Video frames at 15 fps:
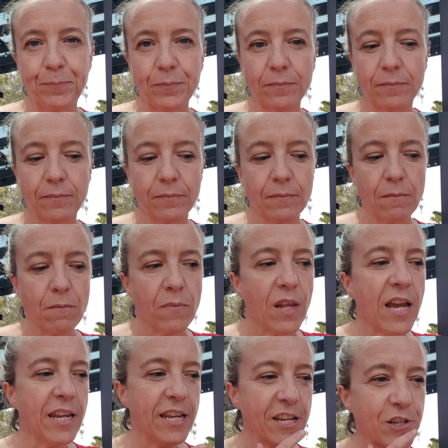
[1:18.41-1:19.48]

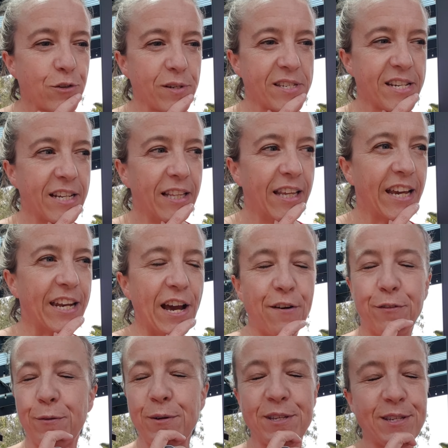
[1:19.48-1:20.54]
and interestingly
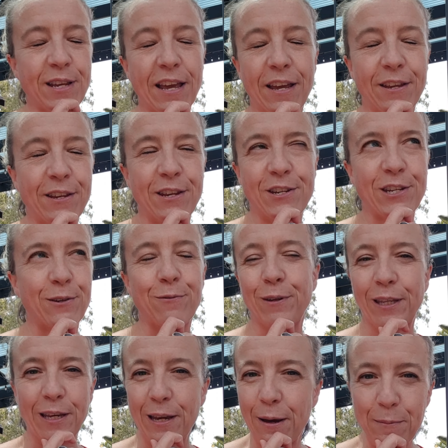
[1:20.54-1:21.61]
enough, it was actually
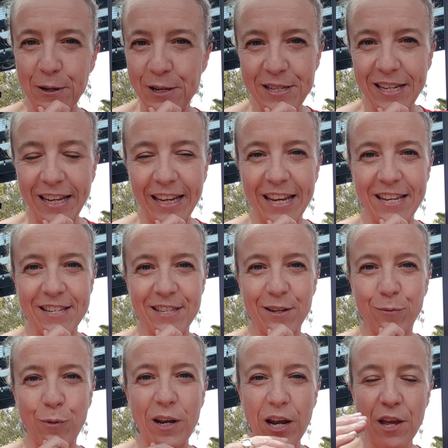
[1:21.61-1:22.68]
really amusing, is
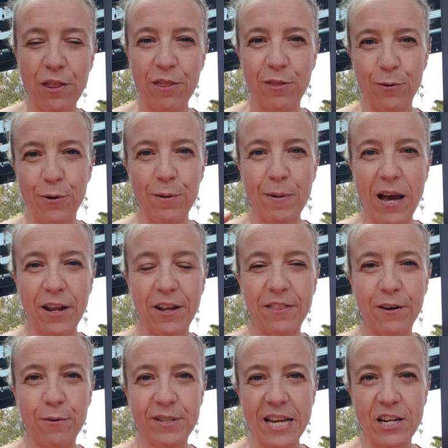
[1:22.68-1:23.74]
that when I thought about it,
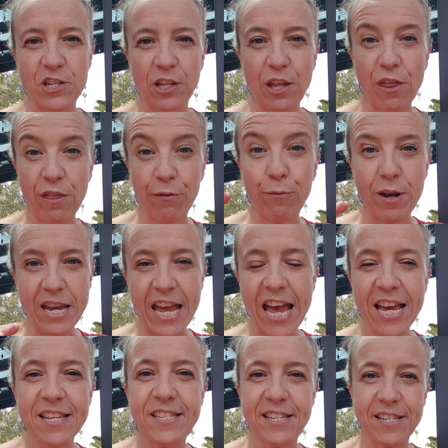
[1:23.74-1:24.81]
there was actually 3
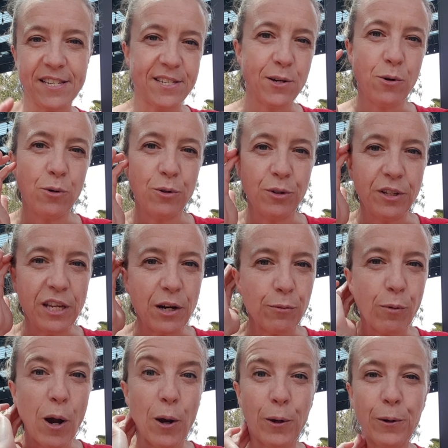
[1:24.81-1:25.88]
S's all in a
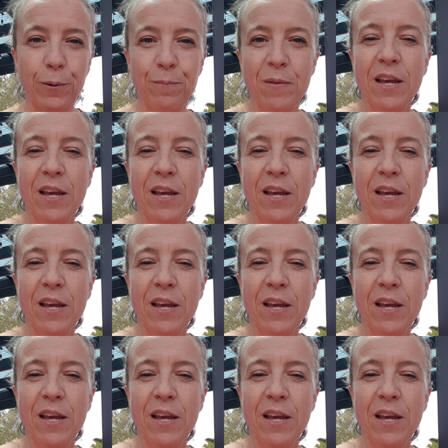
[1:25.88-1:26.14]
row.